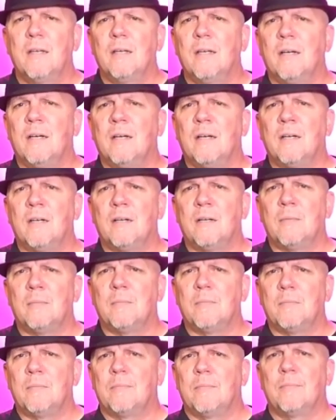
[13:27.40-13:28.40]

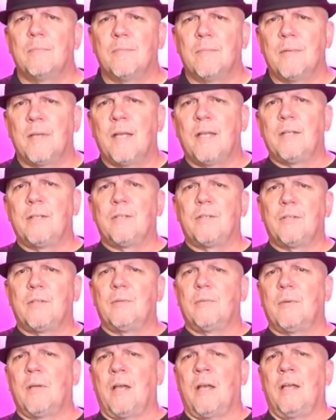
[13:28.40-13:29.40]
Um, hence,
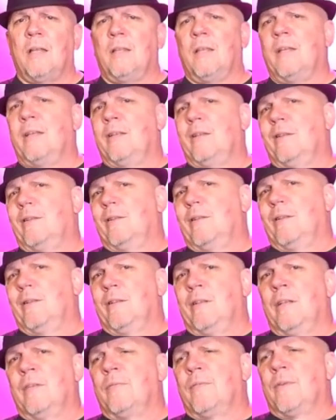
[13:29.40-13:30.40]
I like
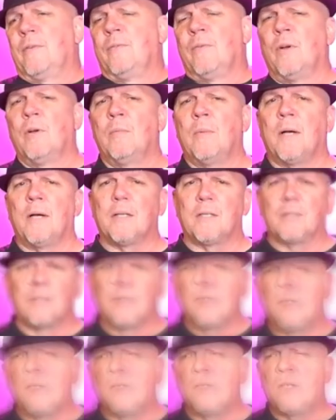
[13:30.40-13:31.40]
different robots.
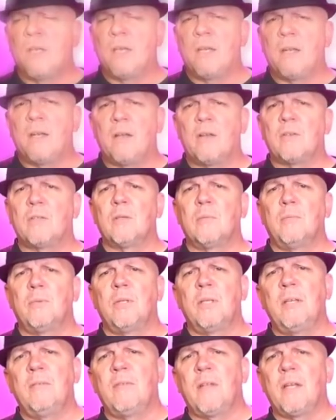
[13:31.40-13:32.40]
Being said, I also
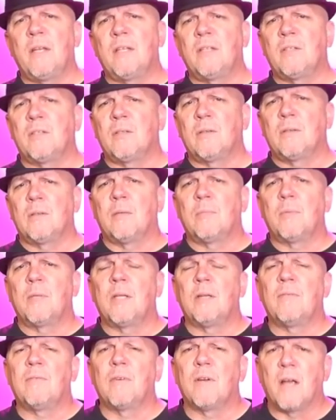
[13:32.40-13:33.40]
believe that it's
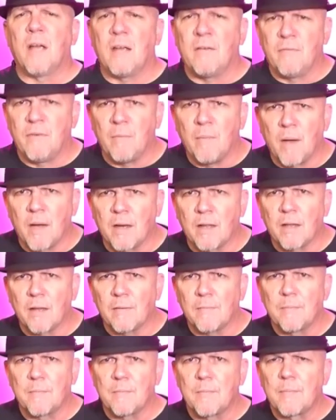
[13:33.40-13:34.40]
something for everybody.
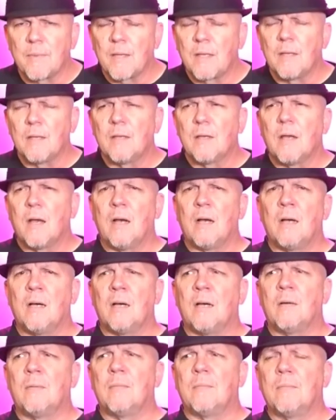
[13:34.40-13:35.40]

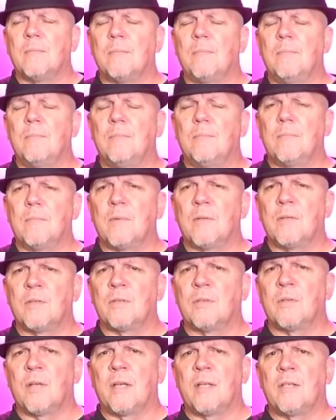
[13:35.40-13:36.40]
Um,
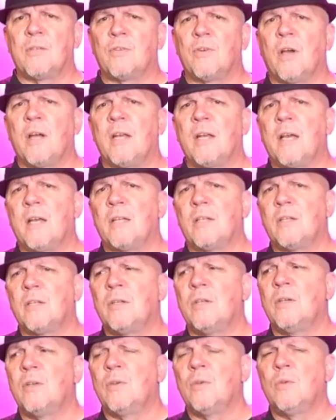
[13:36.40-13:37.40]
there, I try not to
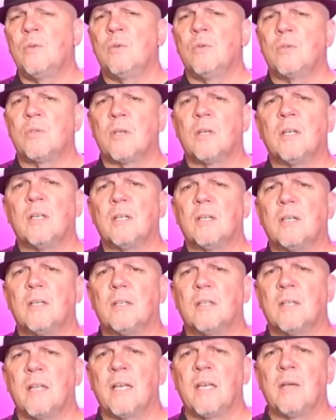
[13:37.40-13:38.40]
use uh,
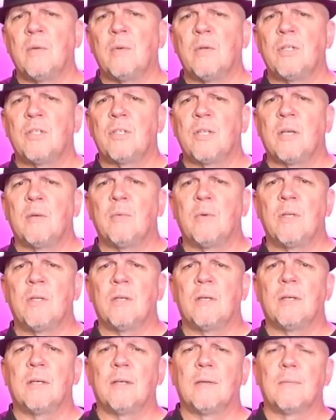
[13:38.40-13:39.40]
language that would
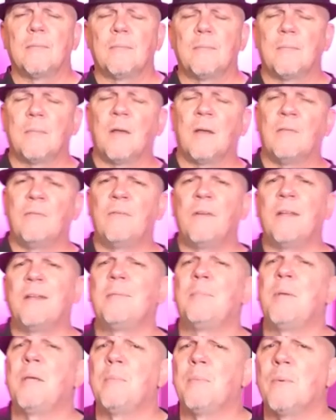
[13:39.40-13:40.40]
uh,
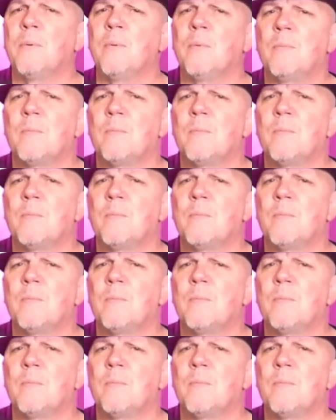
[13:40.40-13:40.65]
offend people.